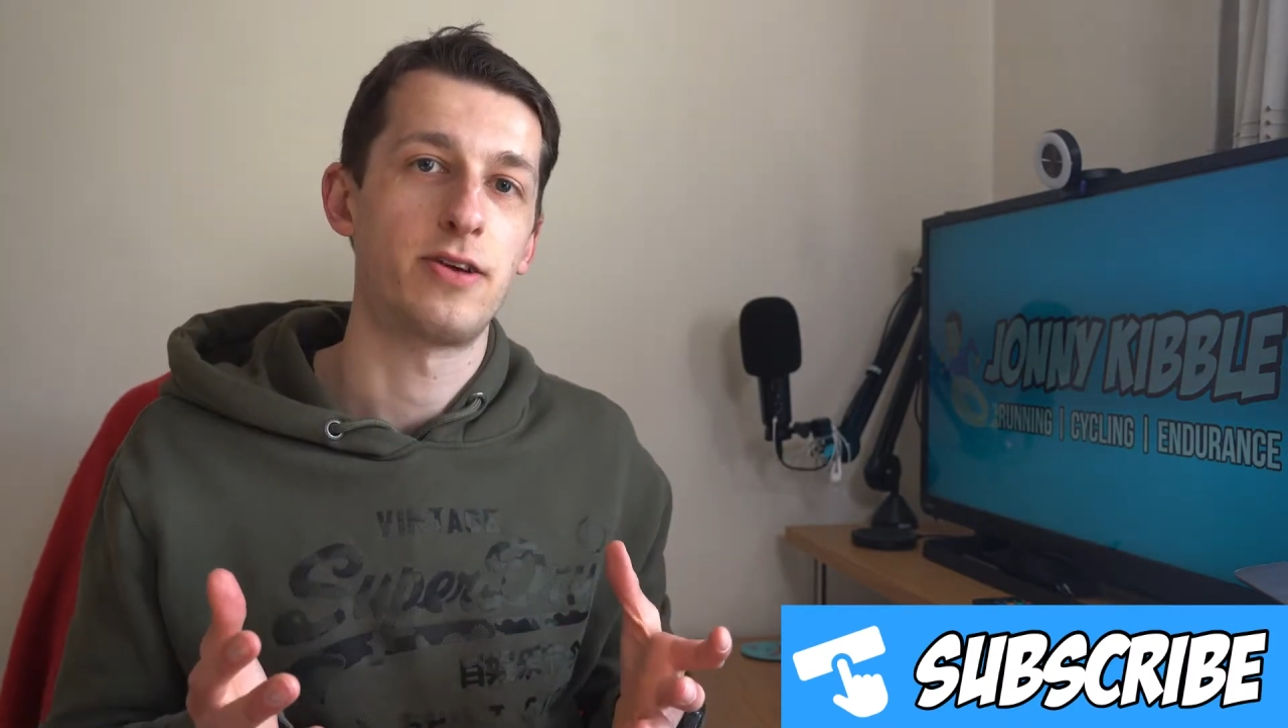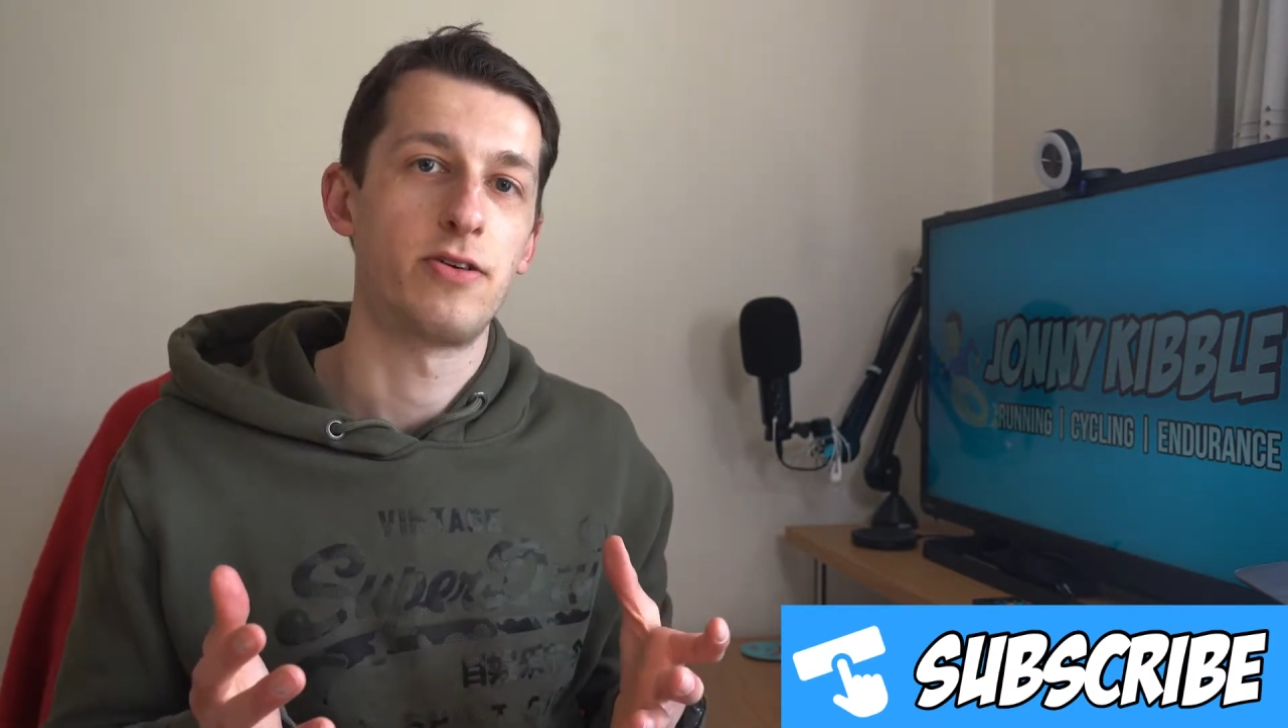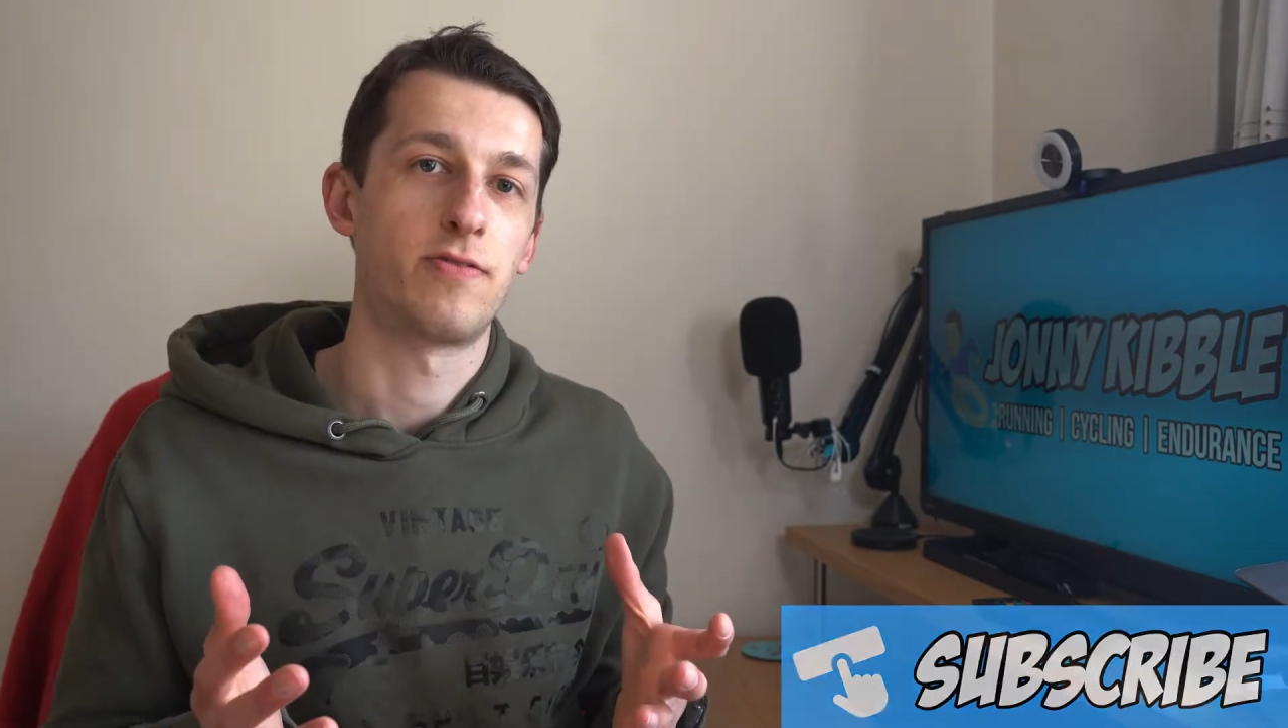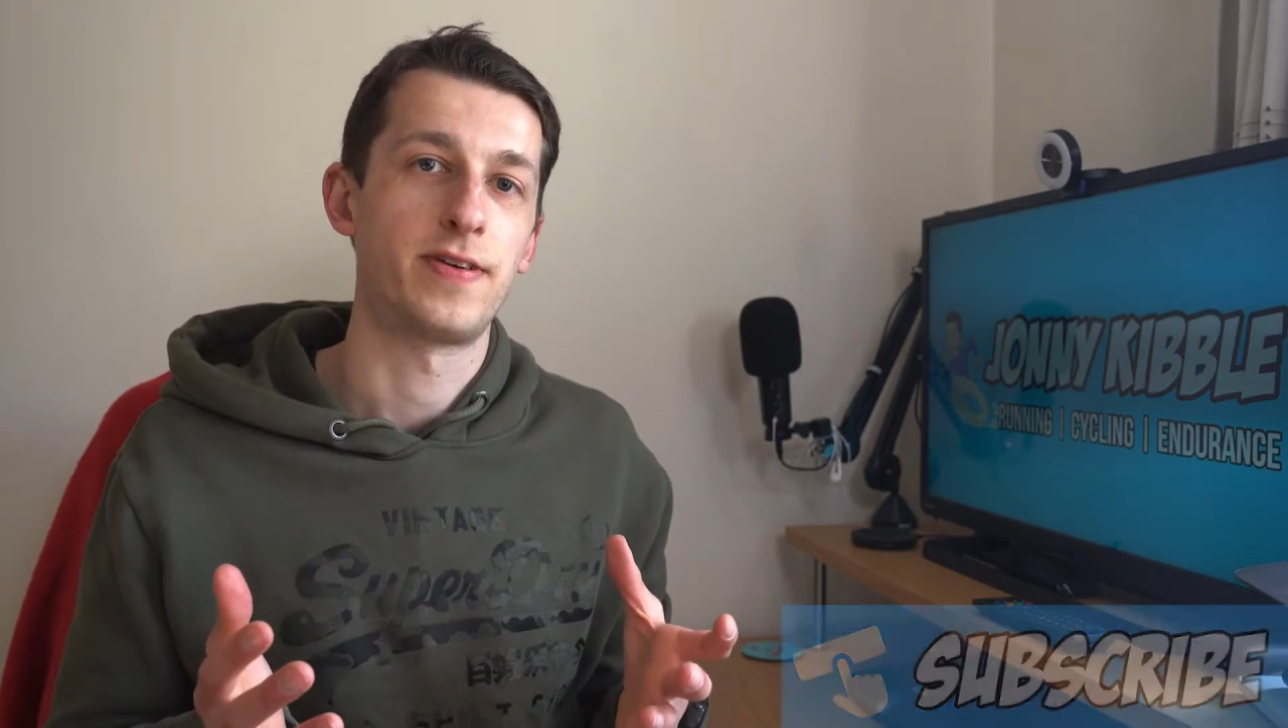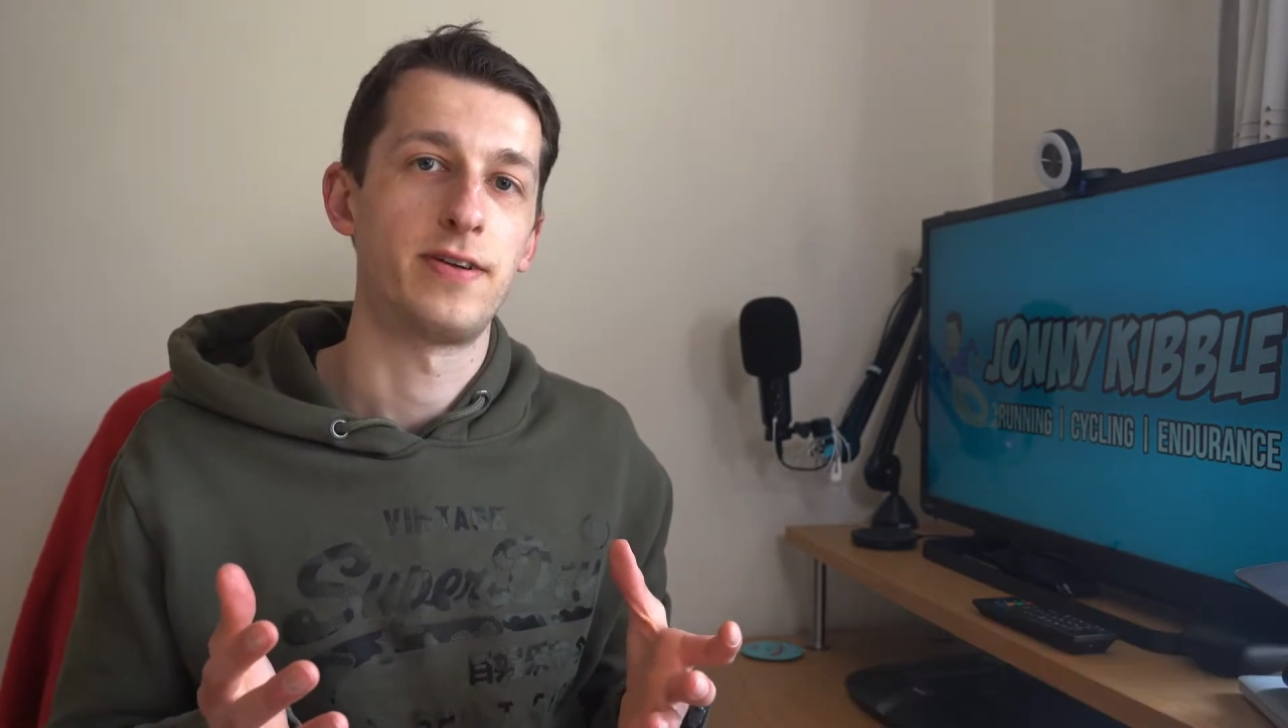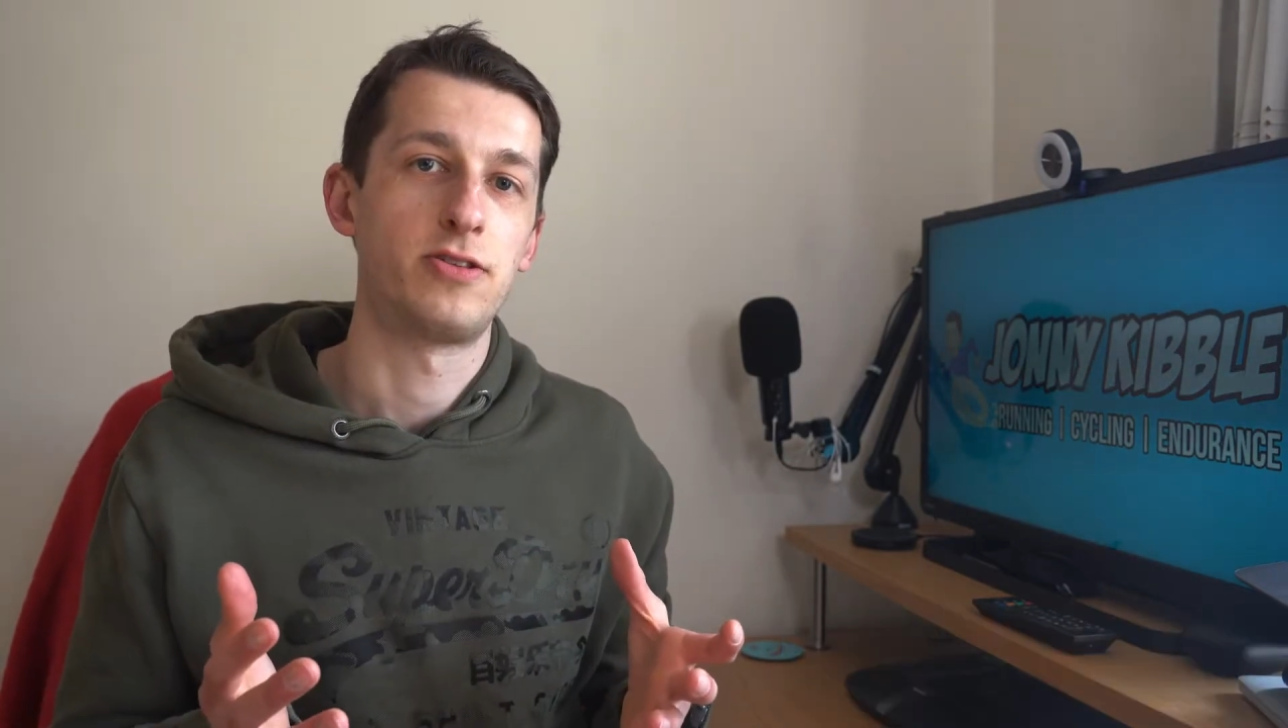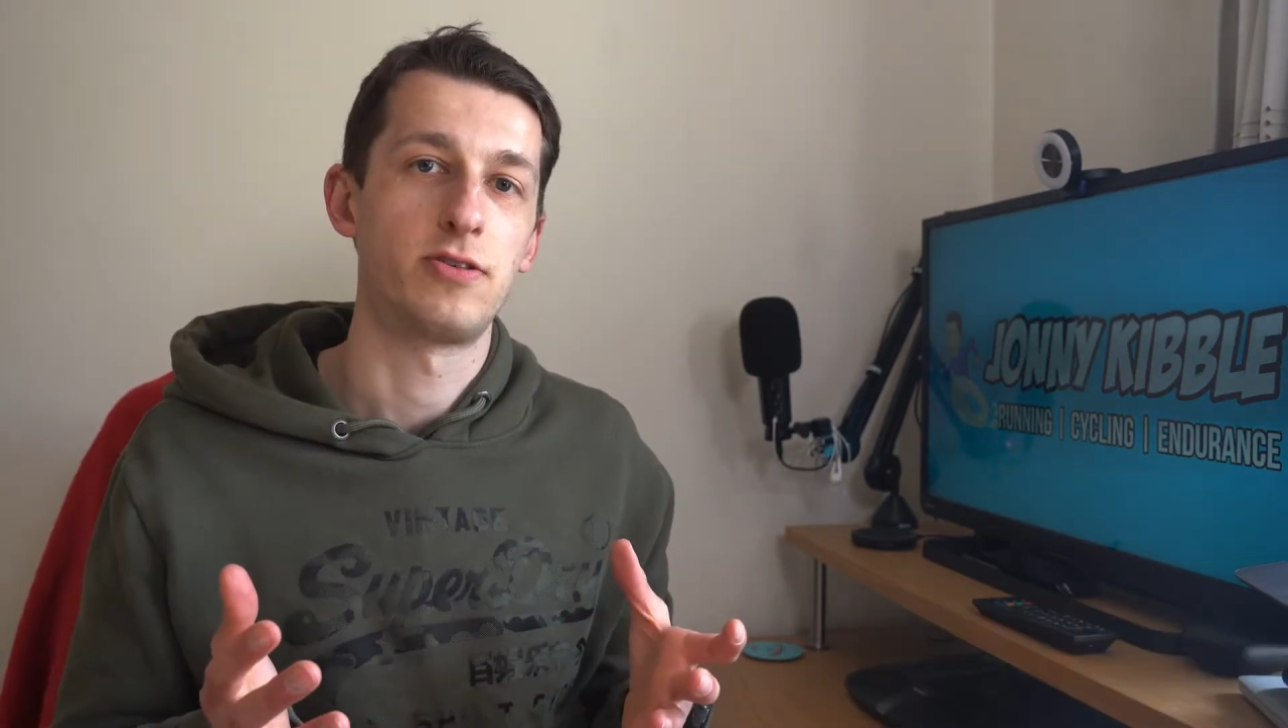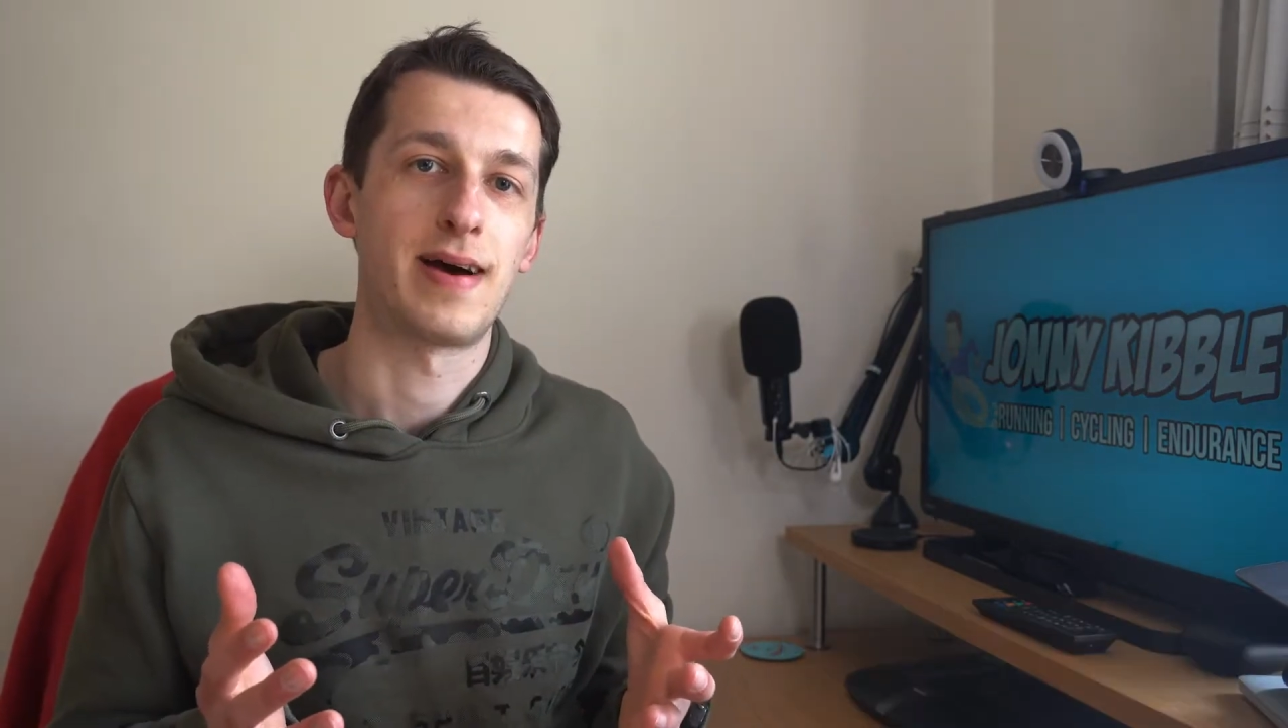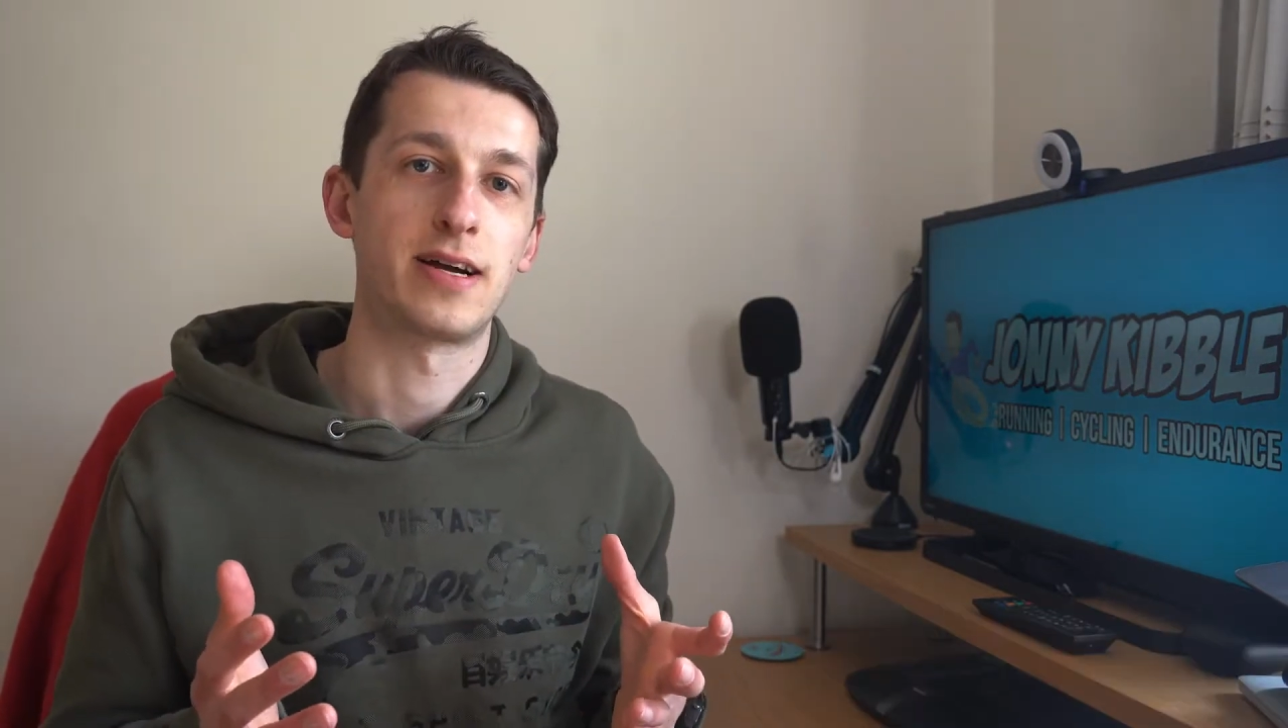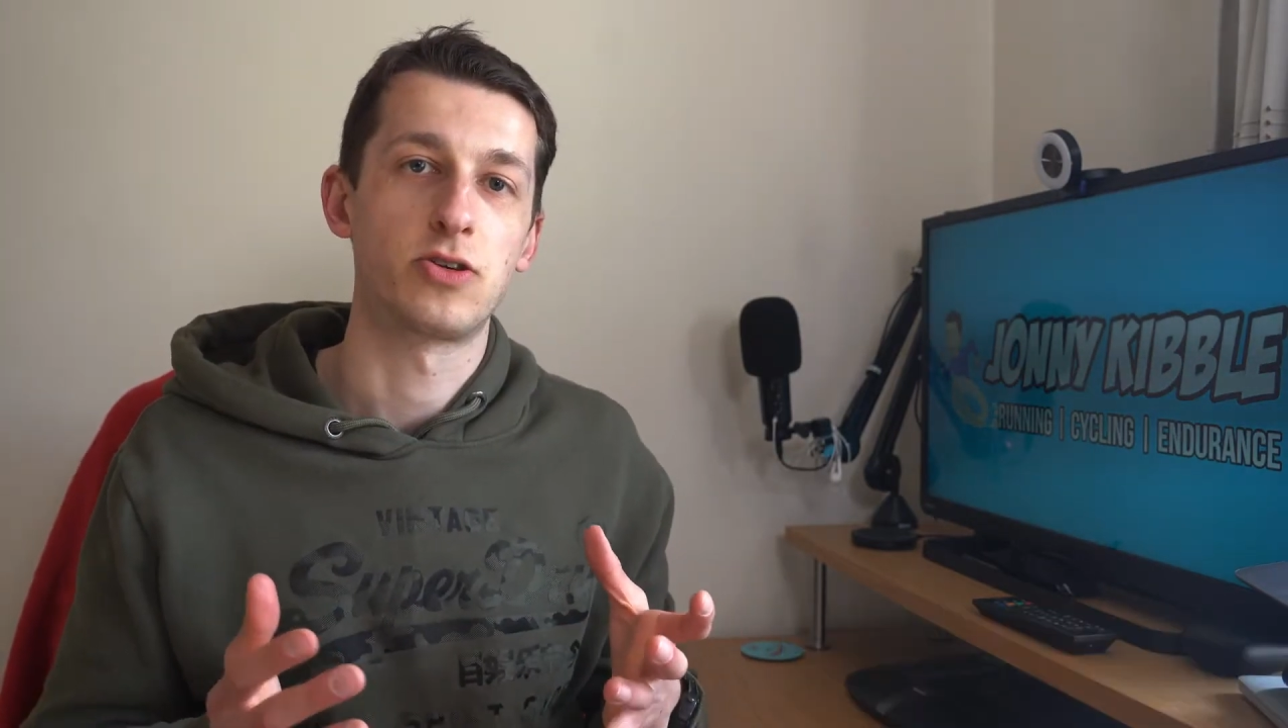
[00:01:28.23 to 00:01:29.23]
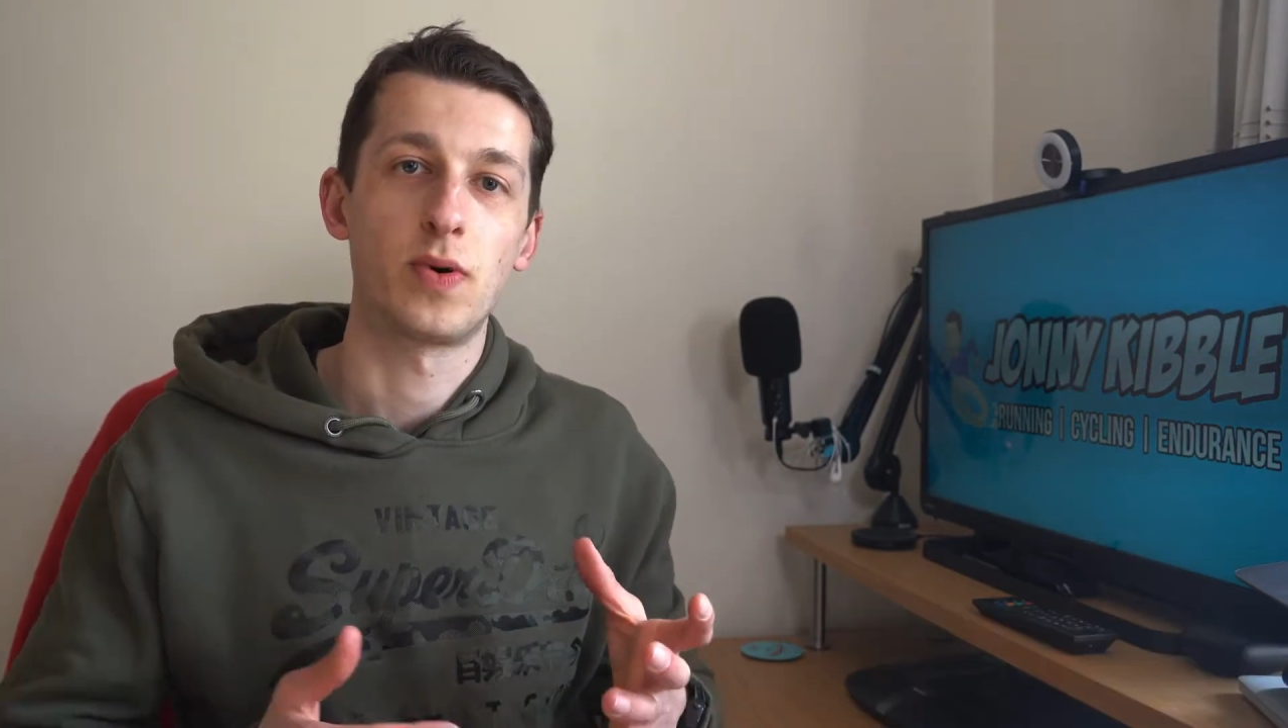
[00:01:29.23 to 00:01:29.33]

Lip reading: you your Vo2 max,